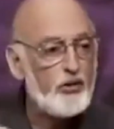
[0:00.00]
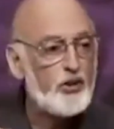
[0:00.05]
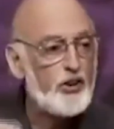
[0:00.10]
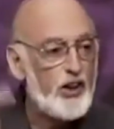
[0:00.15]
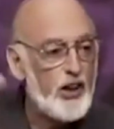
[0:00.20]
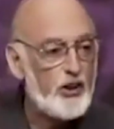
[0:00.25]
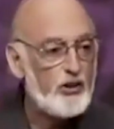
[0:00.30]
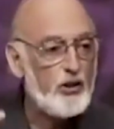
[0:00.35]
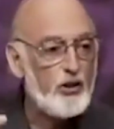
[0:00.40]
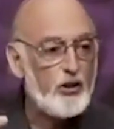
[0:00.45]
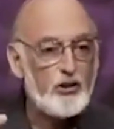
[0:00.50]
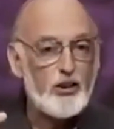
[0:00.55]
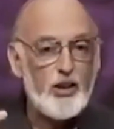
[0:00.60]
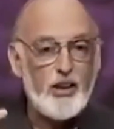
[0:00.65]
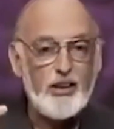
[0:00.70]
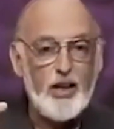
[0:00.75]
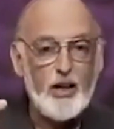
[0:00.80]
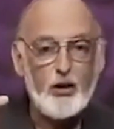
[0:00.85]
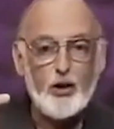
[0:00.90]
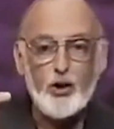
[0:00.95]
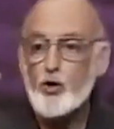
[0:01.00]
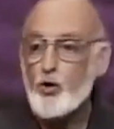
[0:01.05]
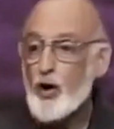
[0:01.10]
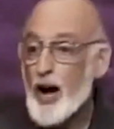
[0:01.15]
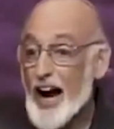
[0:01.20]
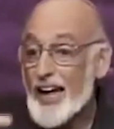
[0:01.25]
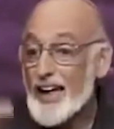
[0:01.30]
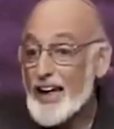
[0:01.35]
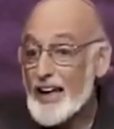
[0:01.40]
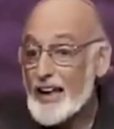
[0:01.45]
of signals that they are
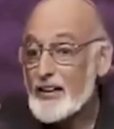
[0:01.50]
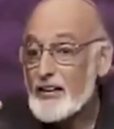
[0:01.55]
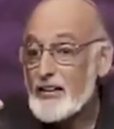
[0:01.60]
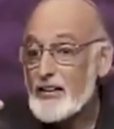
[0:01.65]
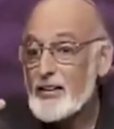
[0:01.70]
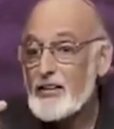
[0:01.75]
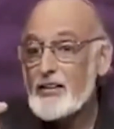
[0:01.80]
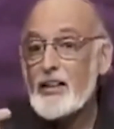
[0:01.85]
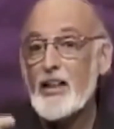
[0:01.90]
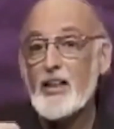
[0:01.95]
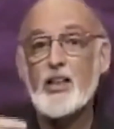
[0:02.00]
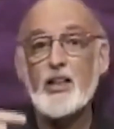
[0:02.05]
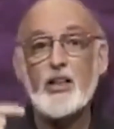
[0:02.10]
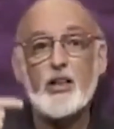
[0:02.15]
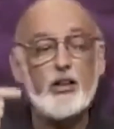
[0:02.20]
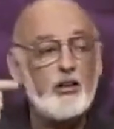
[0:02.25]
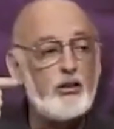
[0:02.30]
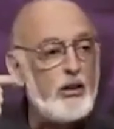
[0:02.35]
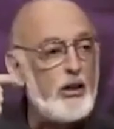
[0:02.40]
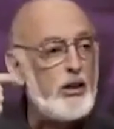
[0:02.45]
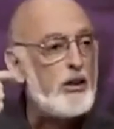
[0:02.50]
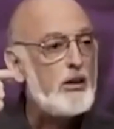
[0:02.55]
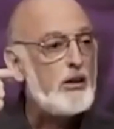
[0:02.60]
tracking that they're,